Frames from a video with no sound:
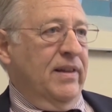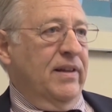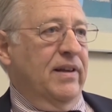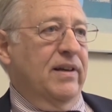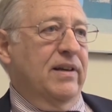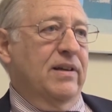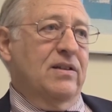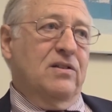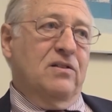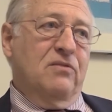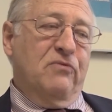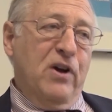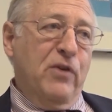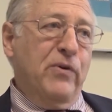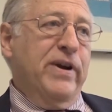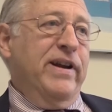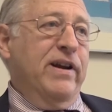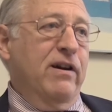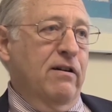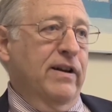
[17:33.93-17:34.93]
is
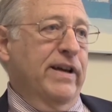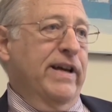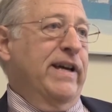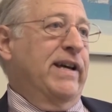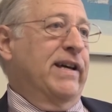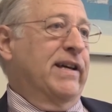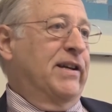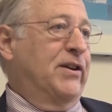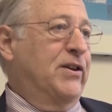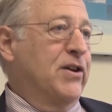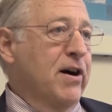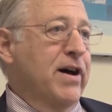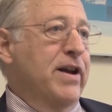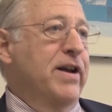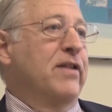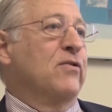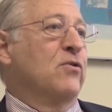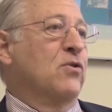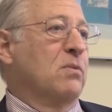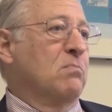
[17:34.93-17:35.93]
very nearly
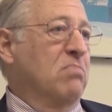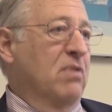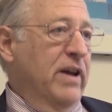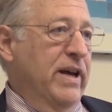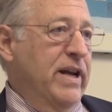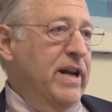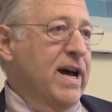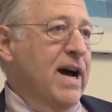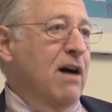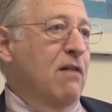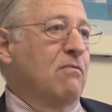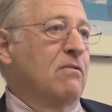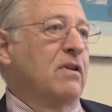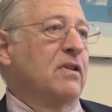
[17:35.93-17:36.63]
done or played out.